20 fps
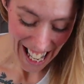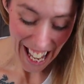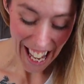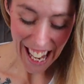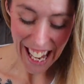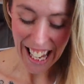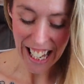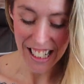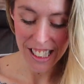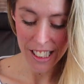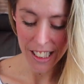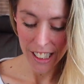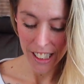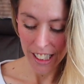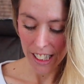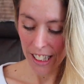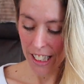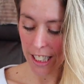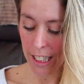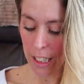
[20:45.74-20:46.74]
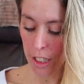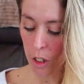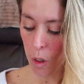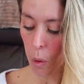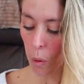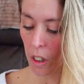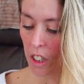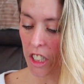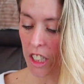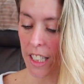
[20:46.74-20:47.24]
And this is
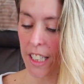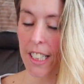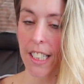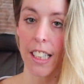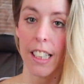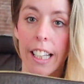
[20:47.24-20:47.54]
gorgeous.